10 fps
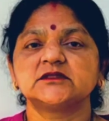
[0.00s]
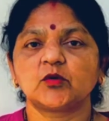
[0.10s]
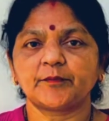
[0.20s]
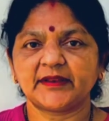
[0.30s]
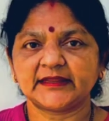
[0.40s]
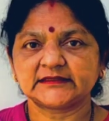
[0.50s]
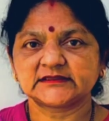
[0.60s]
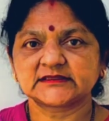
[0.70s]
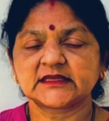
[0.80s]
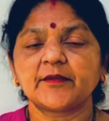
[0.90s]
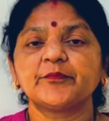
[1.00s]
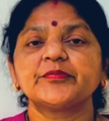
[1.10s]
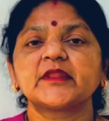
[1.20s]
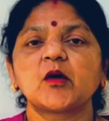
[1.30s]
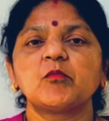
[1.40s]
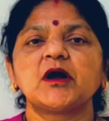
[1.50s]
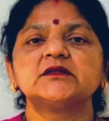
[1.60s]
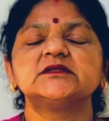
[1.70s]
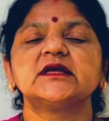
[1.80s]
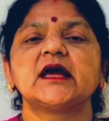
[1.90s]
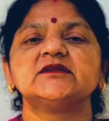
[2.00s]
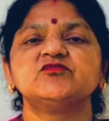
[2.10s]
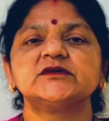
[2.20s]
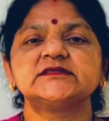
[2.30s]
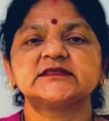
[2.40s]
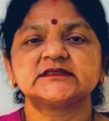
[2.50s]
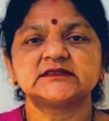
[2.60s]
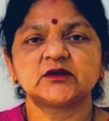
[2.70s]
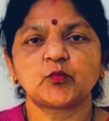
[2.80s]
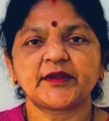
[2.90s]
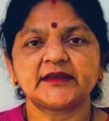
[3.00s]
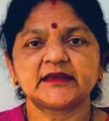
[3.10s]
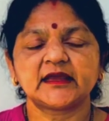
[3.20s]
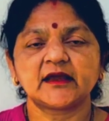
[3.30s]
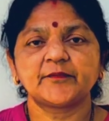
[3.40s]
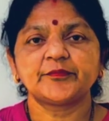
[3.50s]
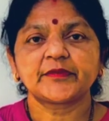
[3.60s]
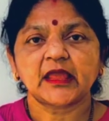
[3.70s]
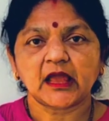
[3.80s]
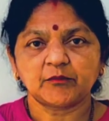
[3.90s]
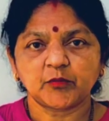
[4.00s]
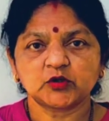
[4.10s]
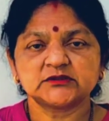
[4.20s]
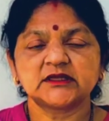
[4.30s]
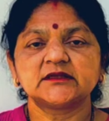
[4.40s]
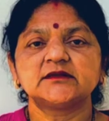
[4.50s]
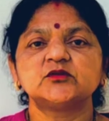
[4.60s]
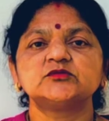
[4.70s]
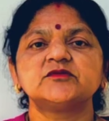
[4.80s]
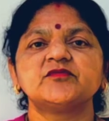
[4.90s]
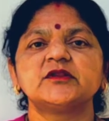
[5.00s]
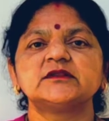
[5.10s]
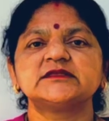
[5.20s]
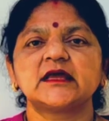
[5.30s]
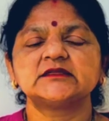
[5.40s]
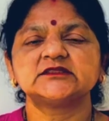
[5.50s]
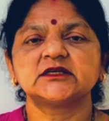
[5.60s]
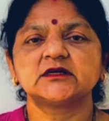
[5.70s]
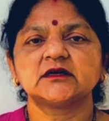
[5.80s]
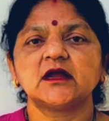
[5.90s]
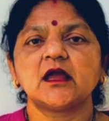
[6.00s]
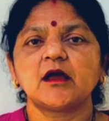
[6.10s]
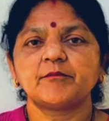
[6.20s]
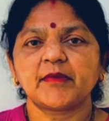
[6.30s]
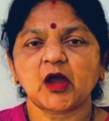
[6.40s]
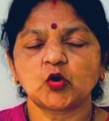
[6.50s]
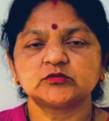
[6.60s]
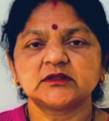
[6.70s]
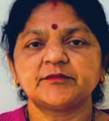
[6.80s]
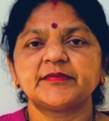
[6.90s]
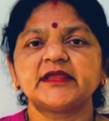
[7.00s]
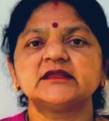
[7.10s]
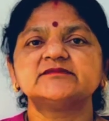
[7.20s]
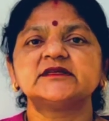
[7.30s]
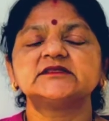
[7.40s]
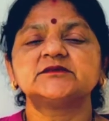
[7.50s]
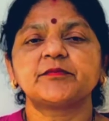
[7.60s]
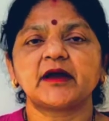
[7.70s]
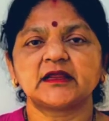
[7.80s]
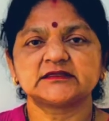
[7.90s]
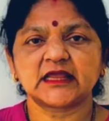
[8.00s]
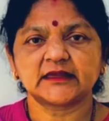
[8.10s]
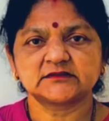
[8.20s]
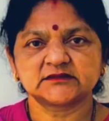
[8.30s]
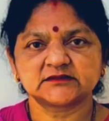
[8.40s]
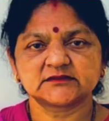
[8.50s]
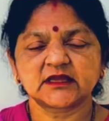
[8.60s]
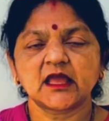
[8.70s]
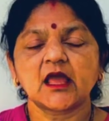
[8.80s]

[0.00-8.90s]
telling us about the diversity of India, about the beautiful culture, about the different perspectives.